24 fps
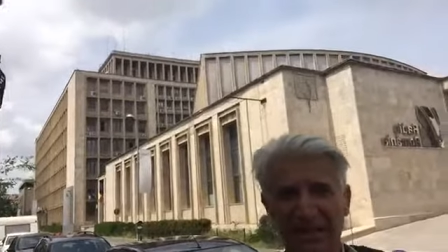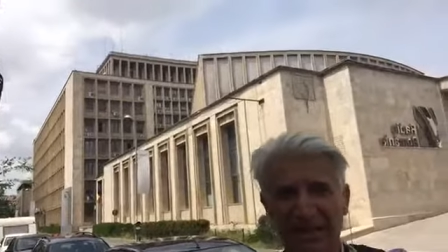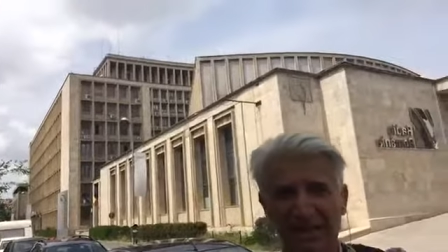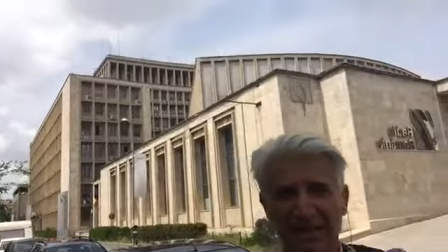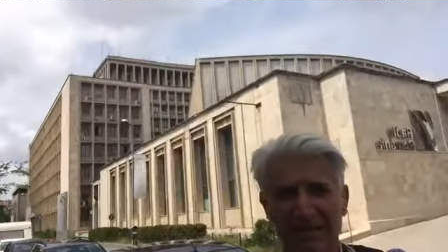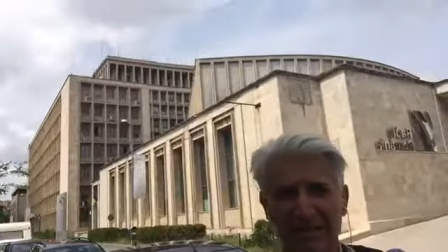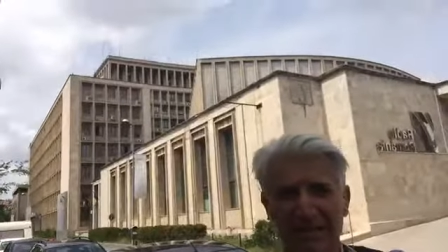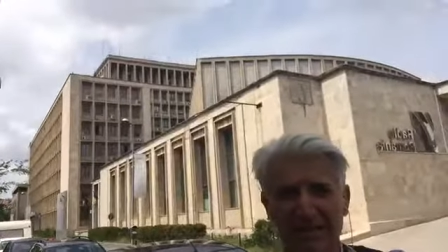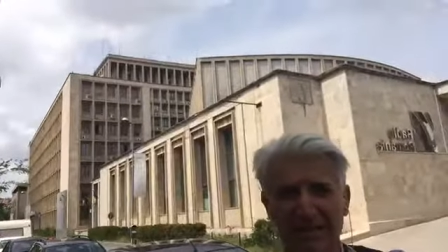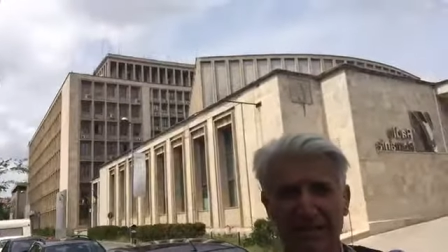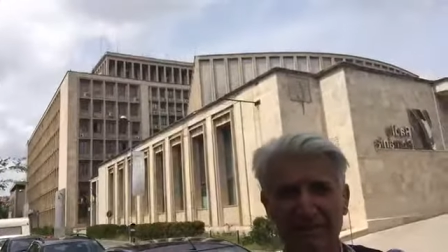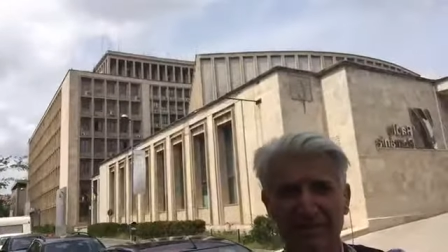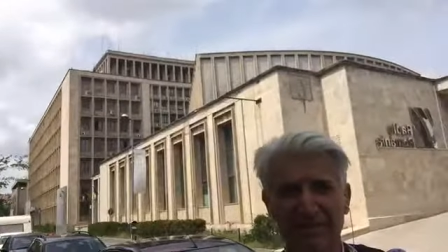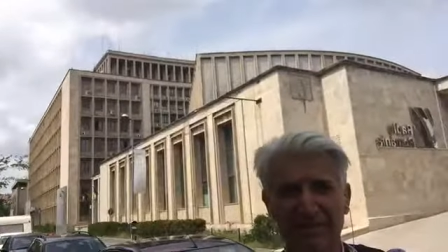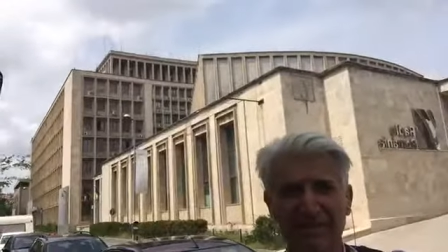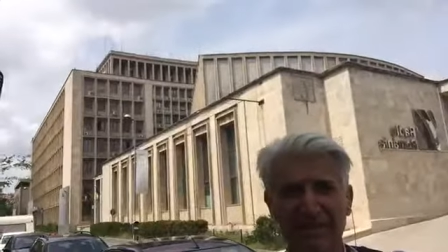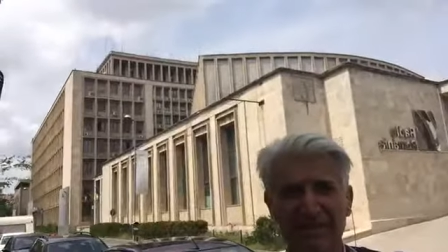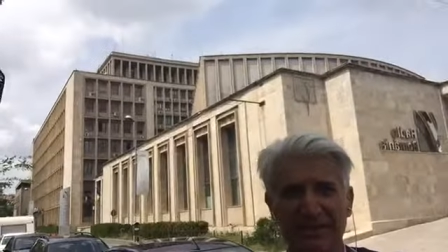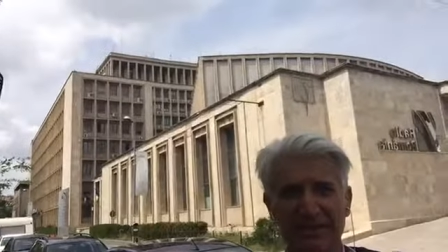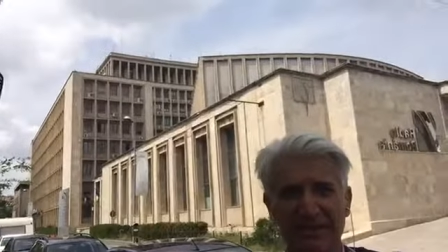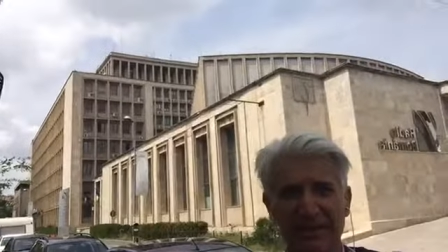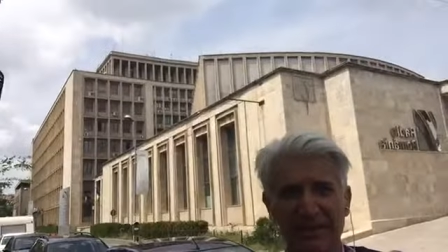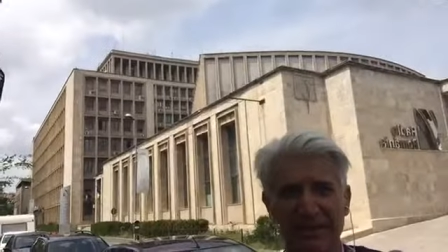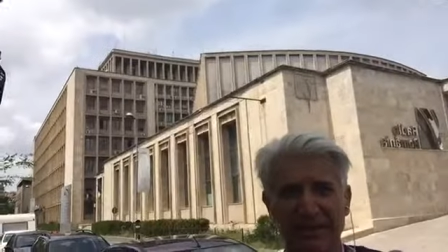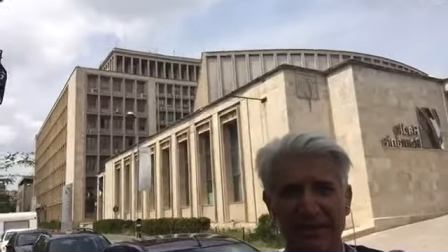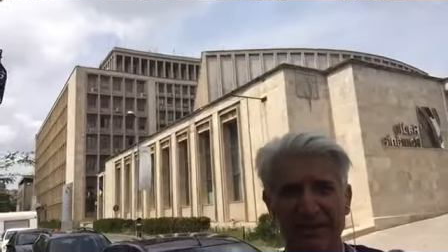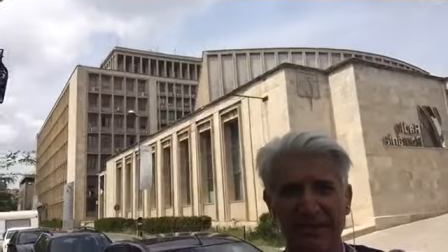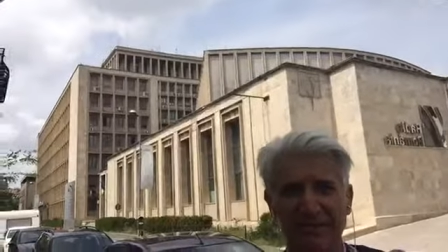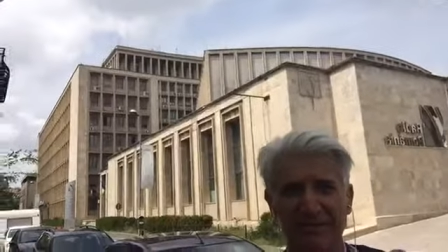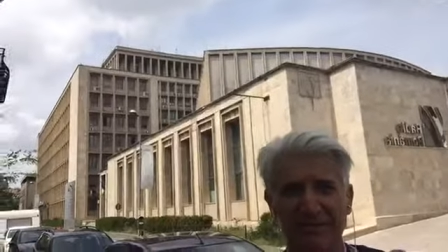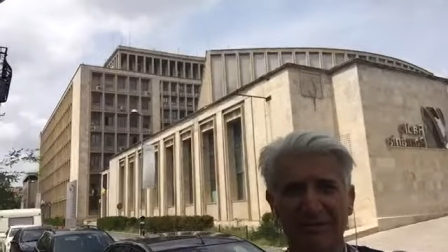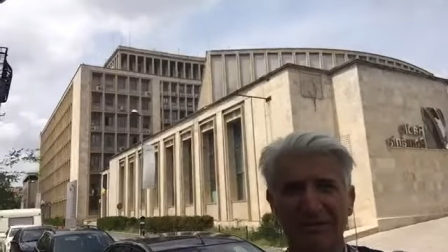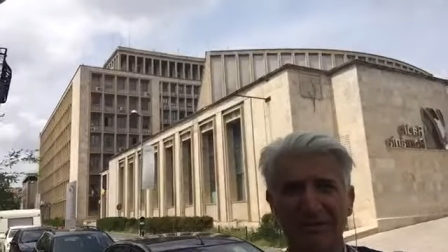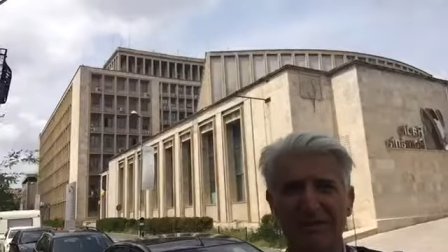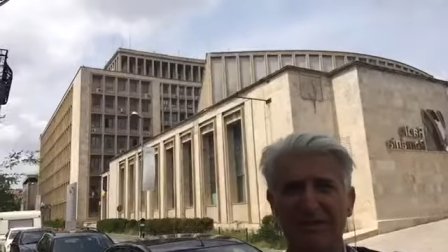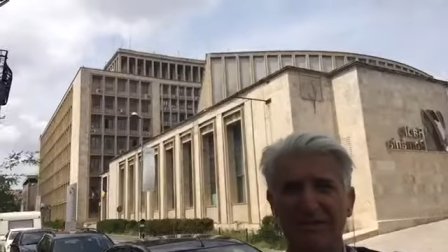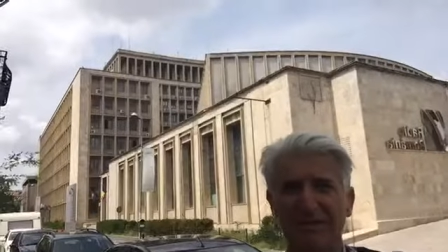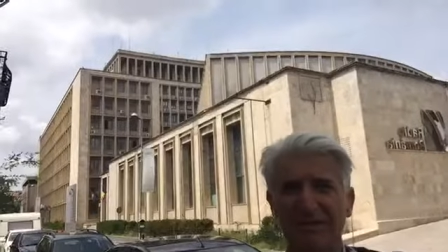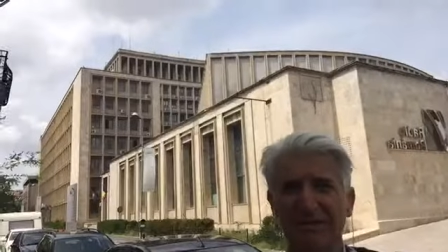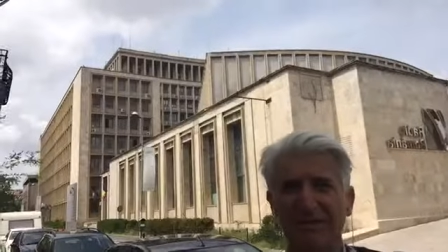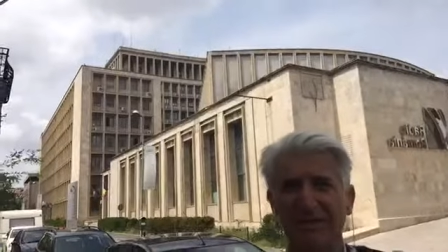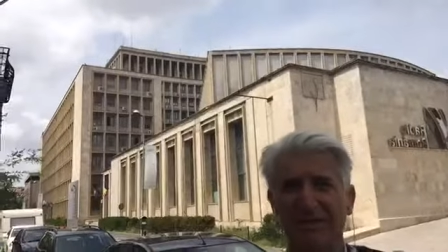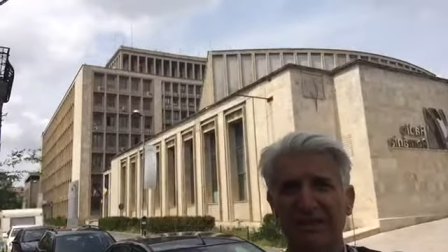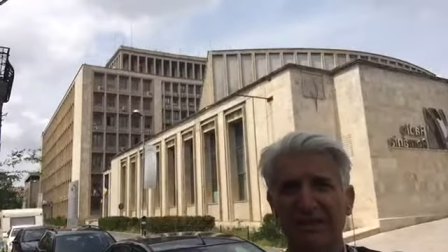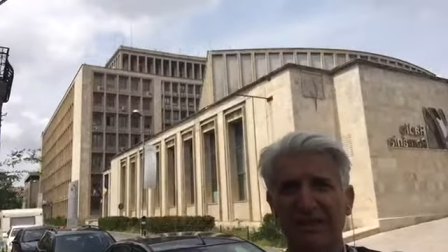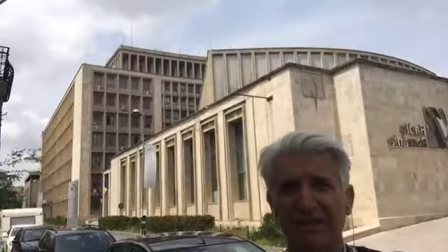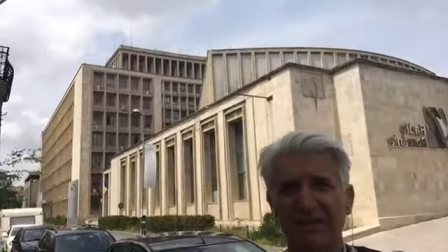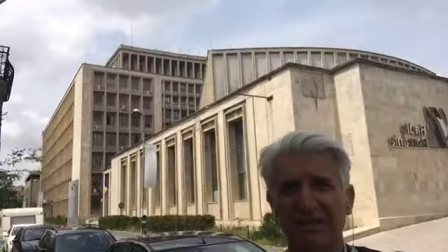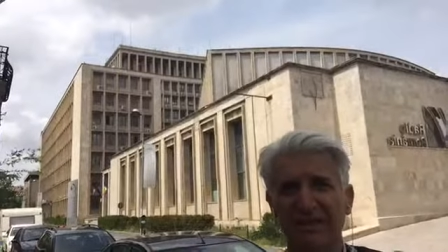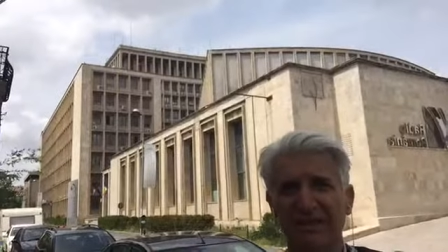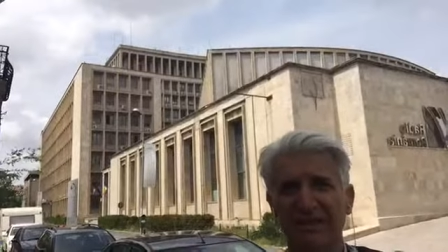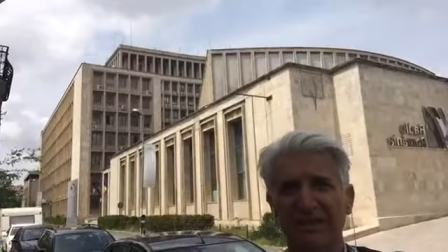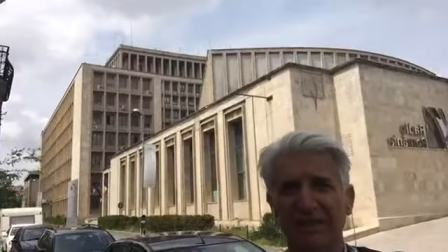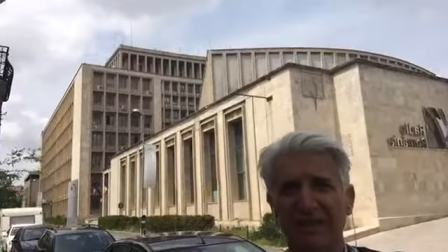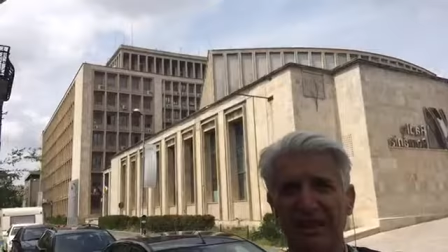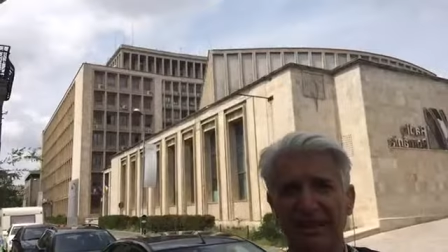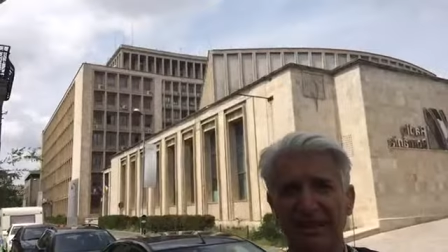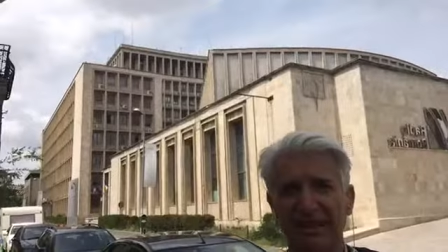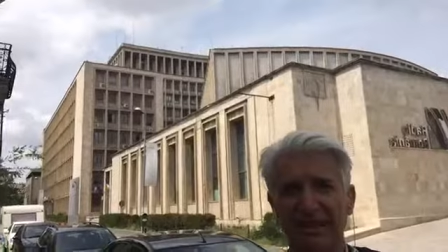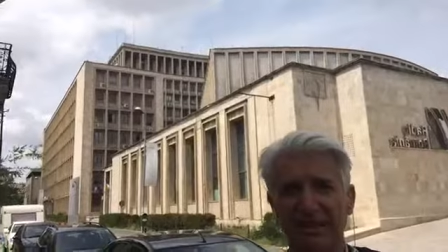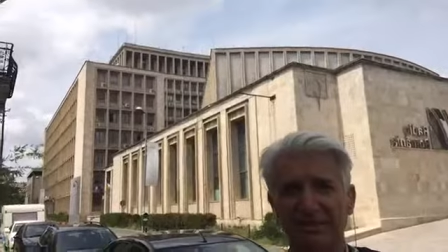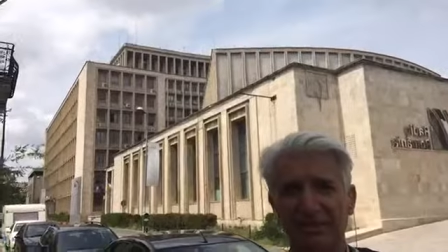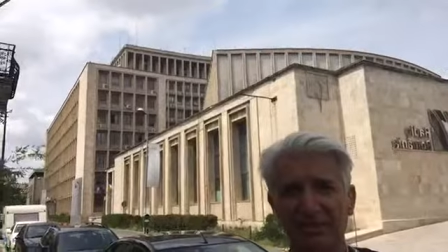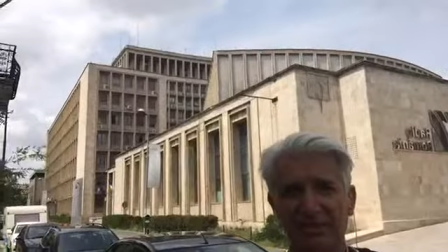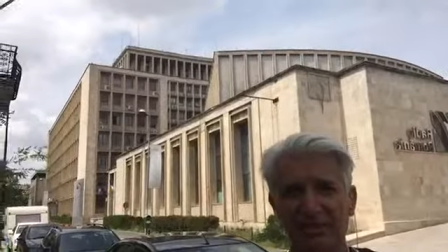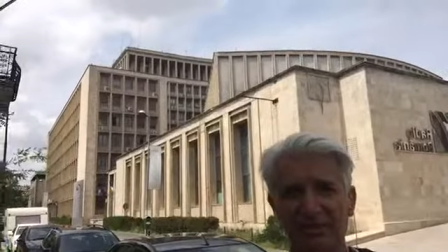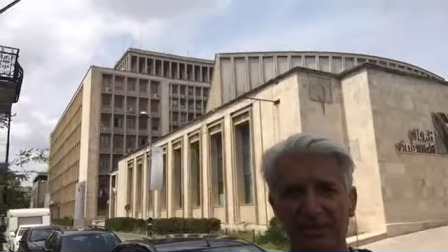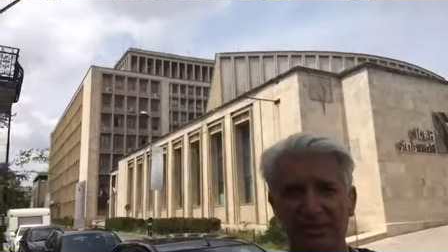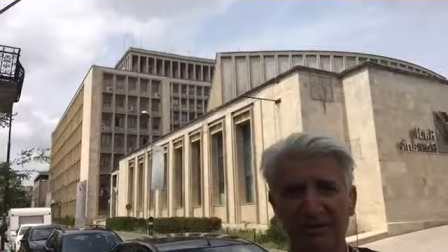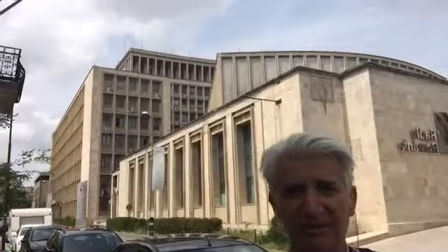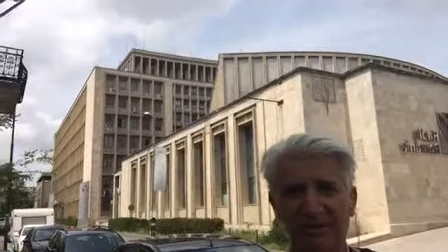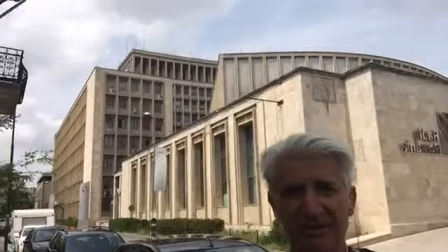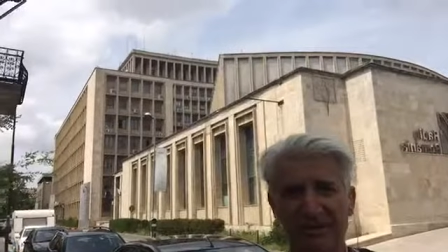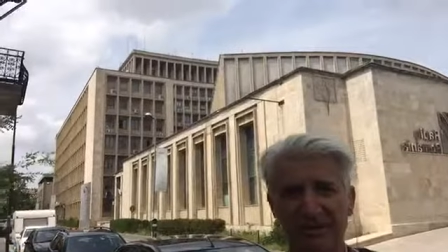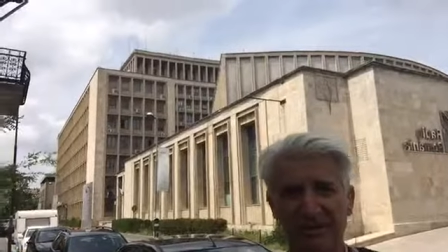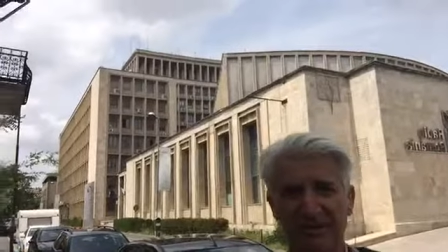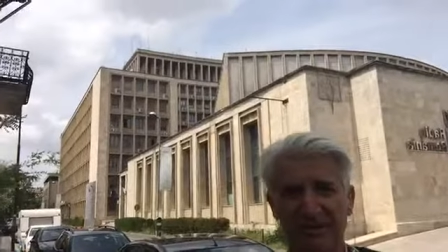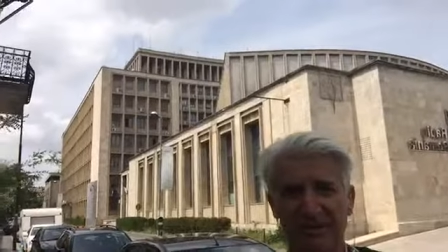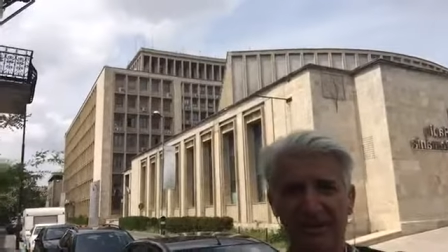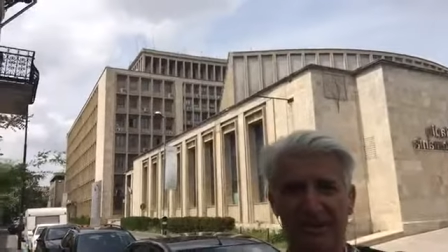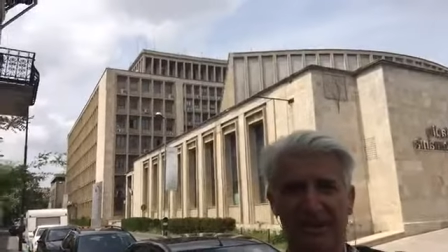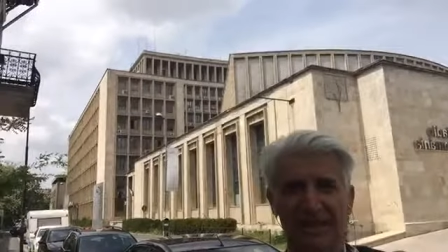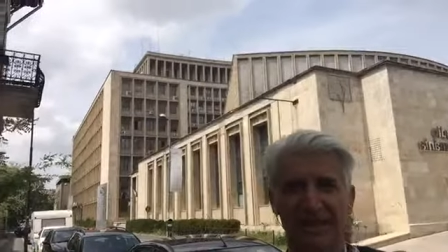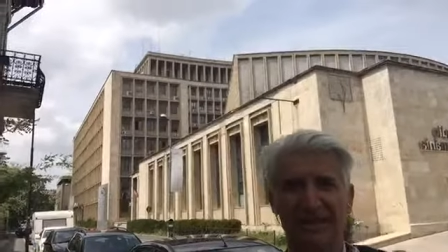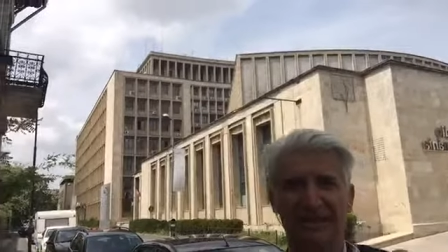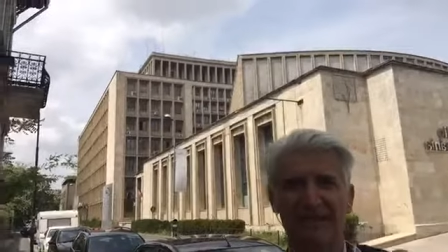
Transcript: A building which is in Italian Mussolinian style,